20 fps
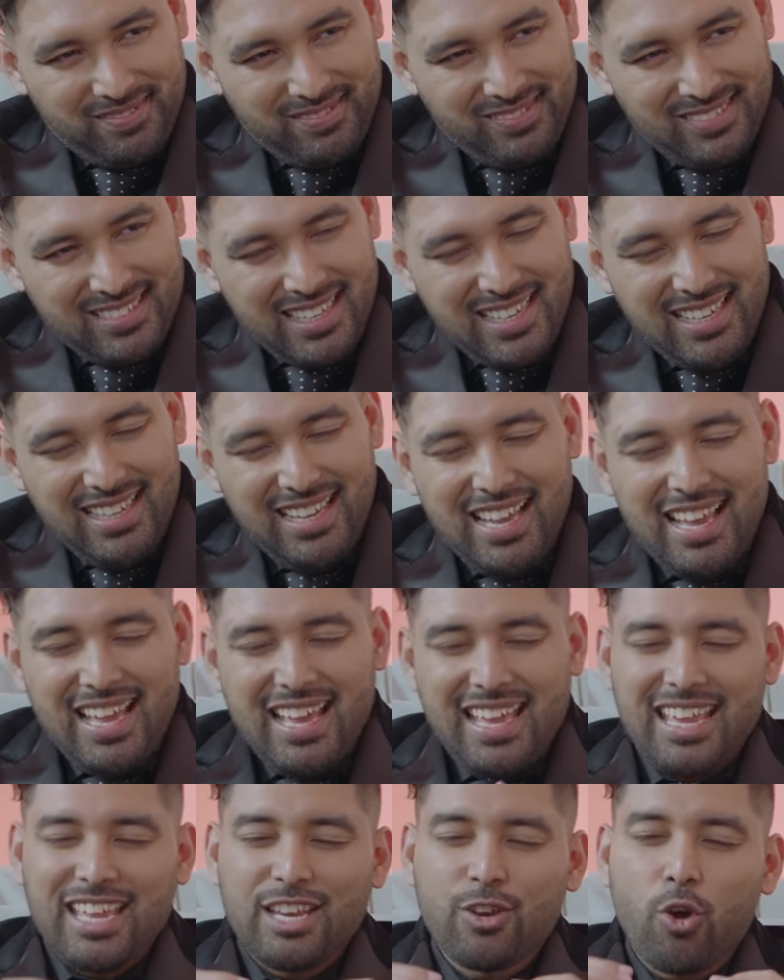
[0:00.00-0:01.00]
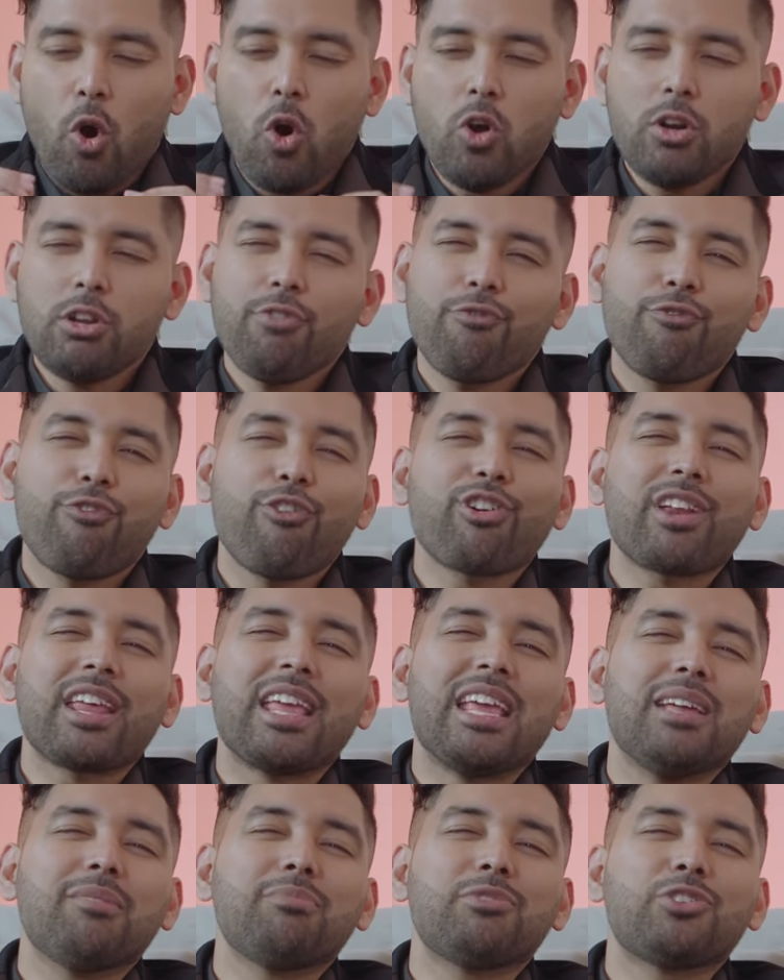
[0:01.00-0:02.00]
Okay? In order for
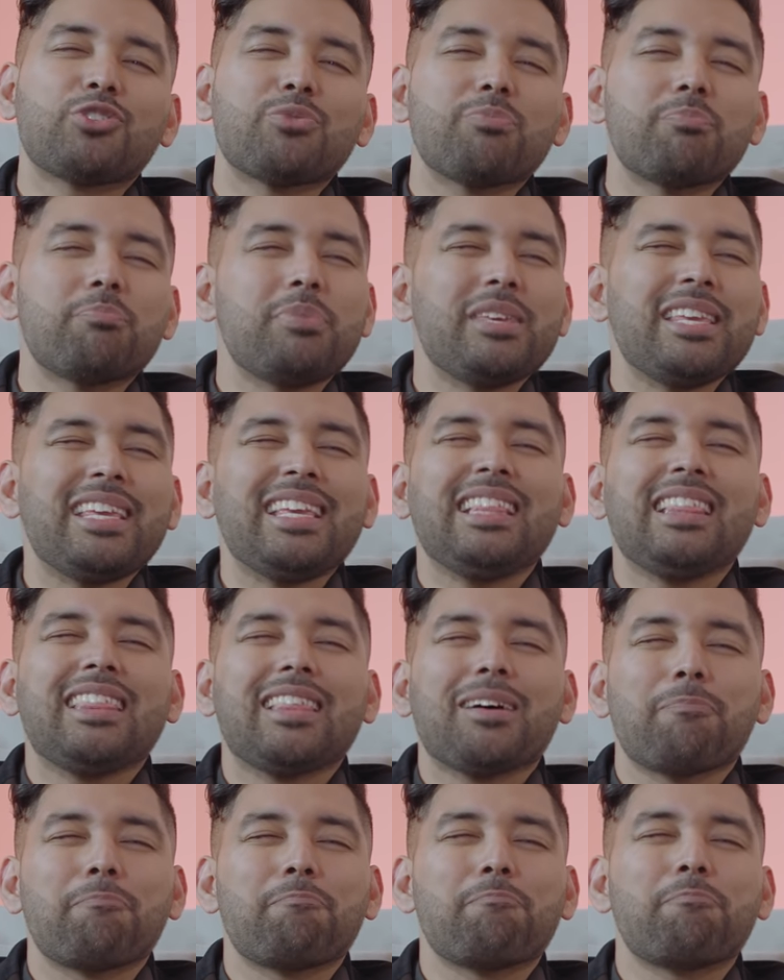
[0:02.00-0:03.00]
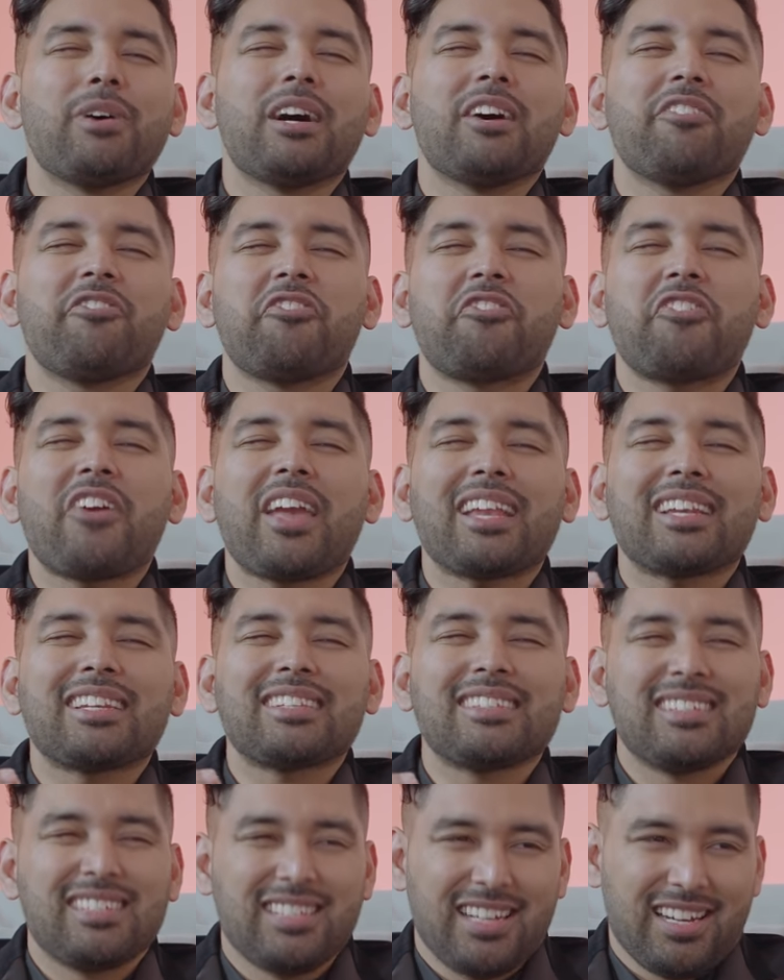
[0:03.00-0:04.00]
him to be the perfect
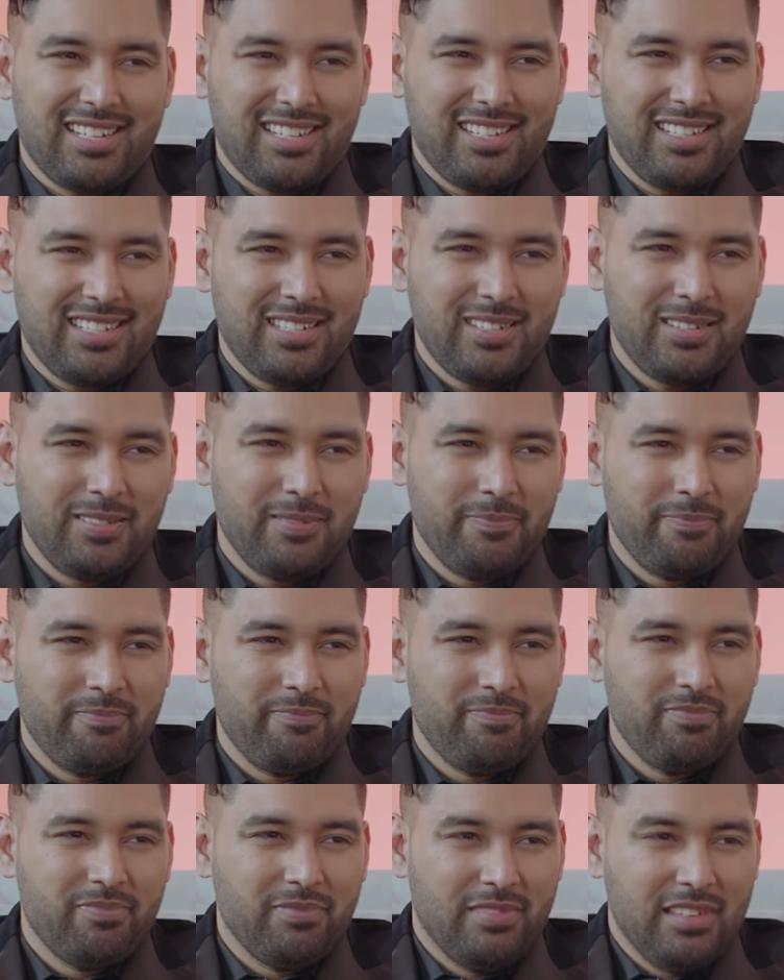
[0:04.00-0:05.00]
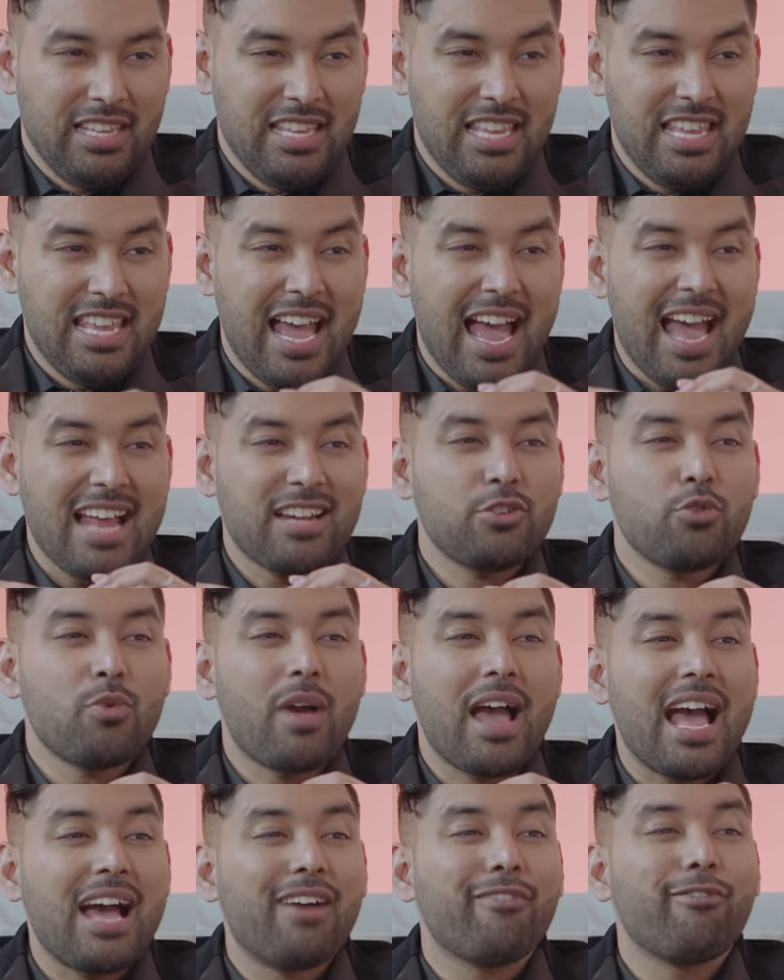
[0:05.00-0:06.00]
judge, he had to
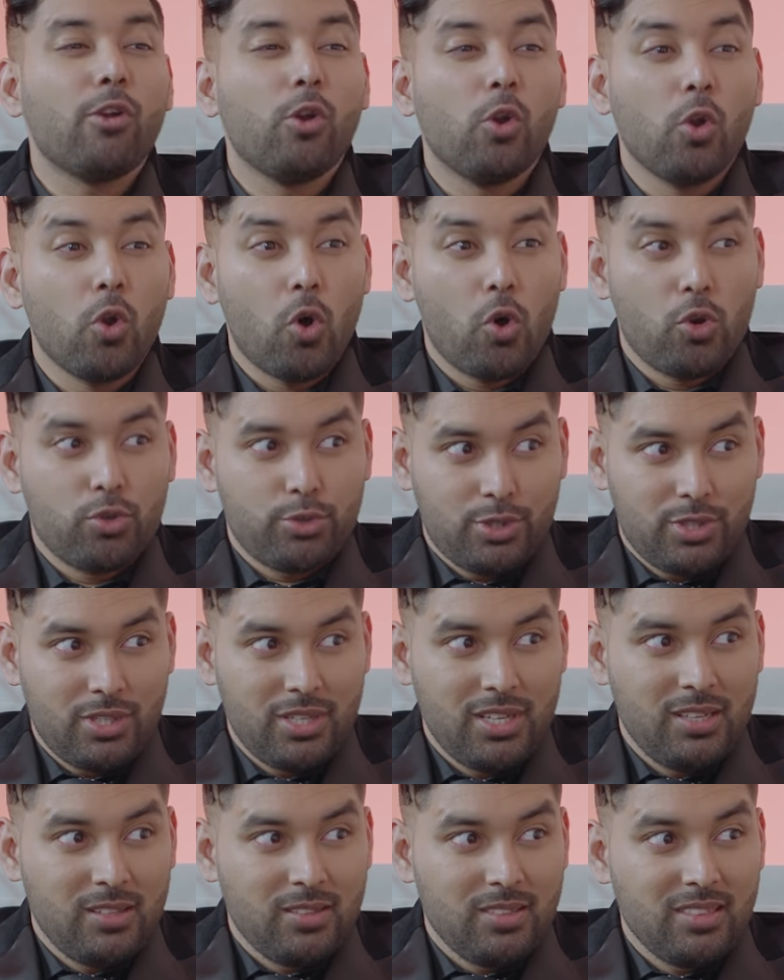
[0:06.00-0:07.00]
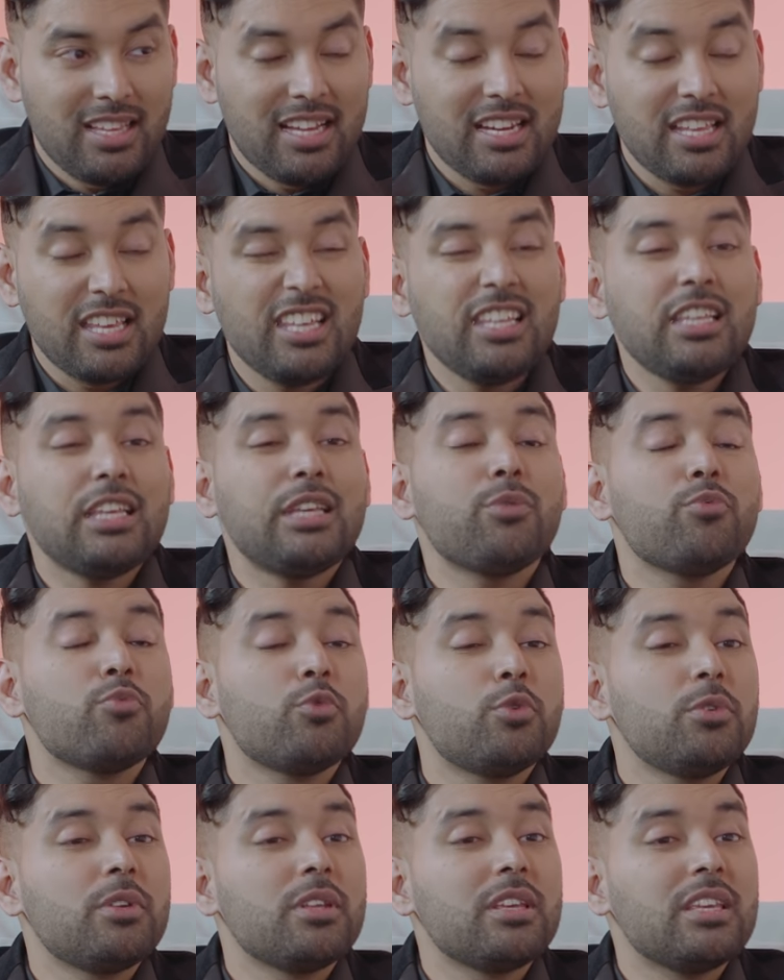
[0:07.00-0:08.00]
have laws that he
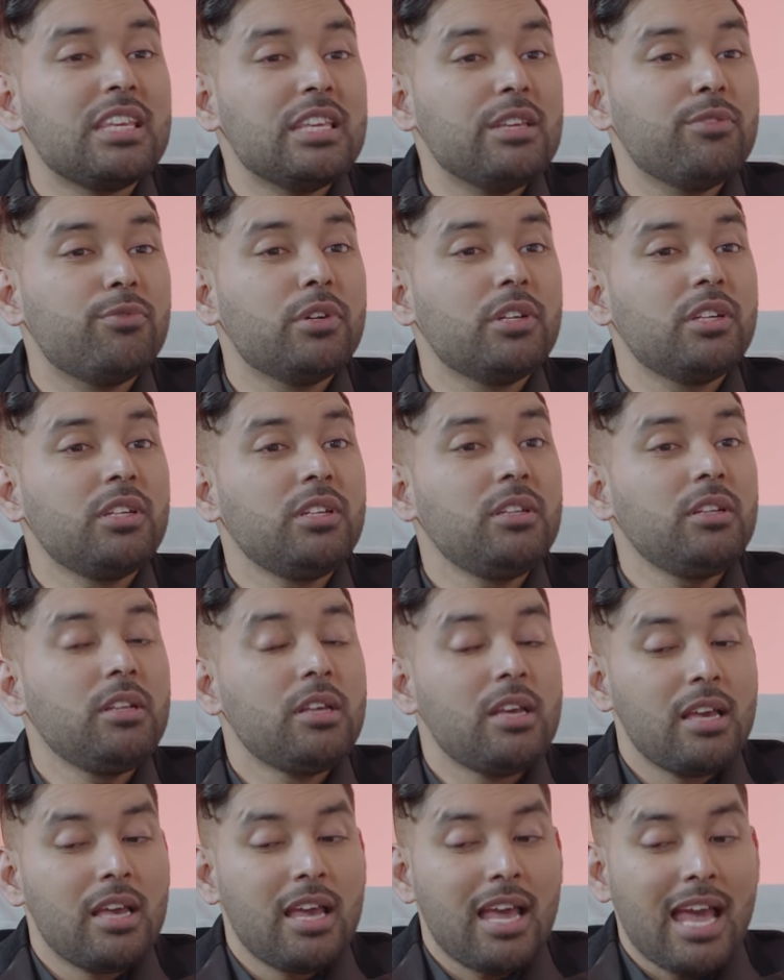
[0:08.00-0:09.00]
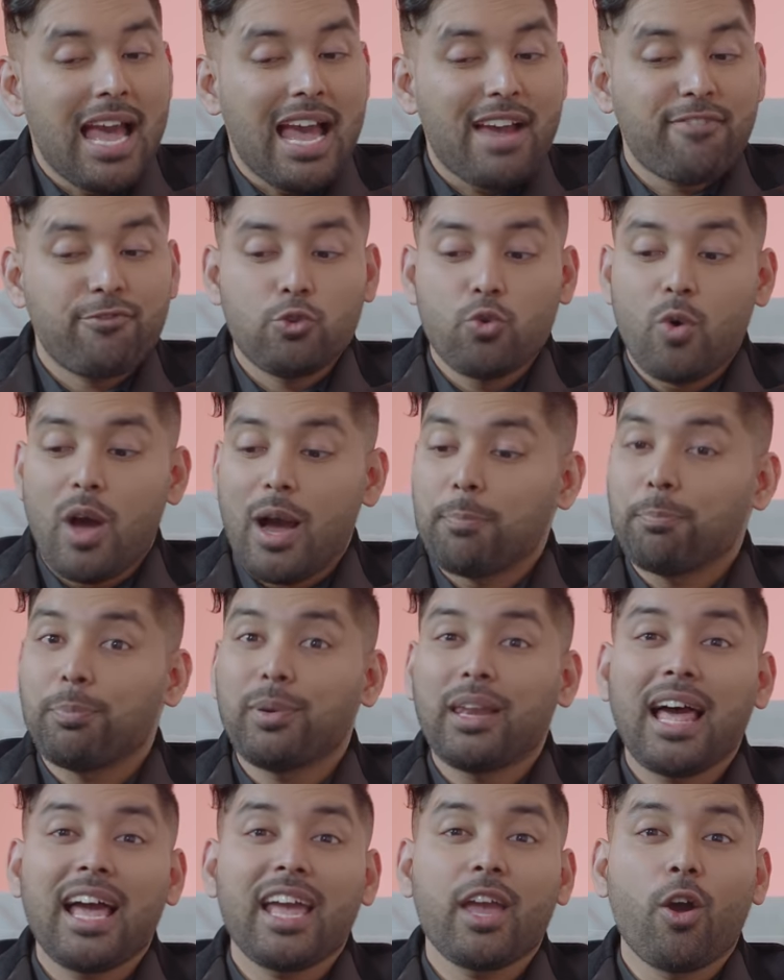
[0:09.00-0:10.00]
would even have to
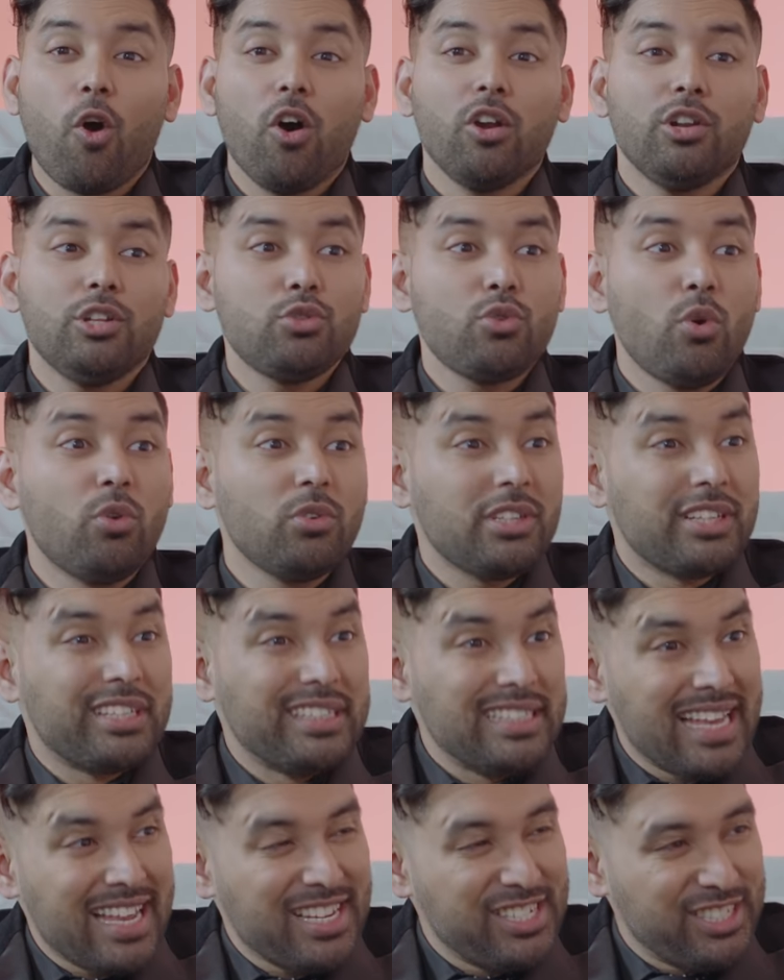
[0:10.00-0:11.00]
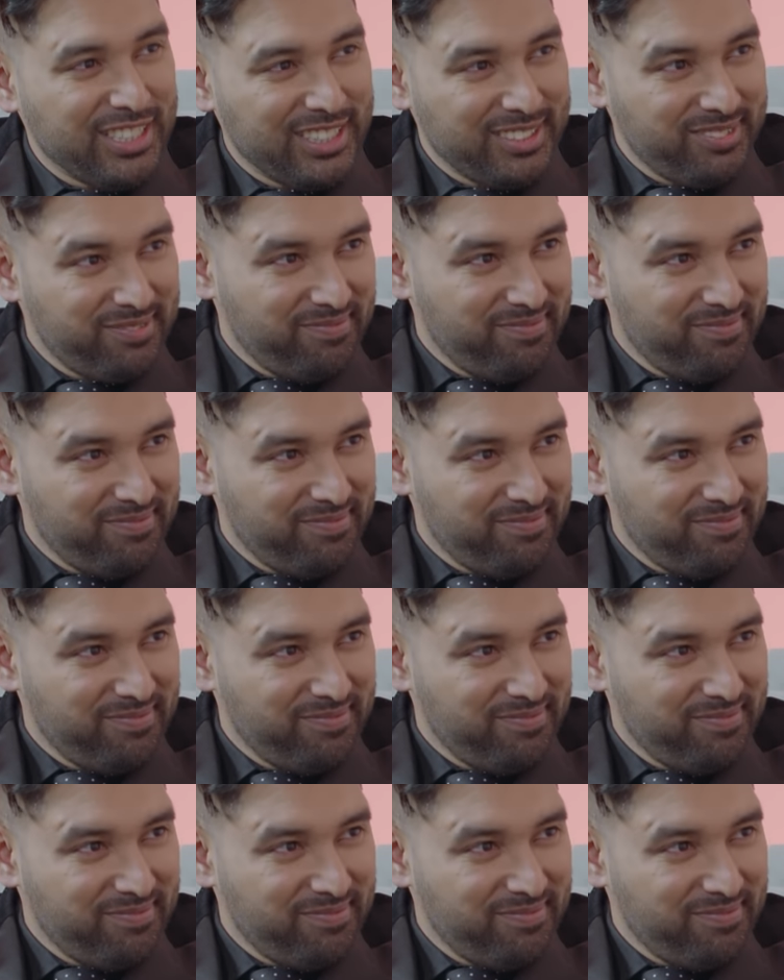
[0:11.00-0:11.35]
apply on his own creation.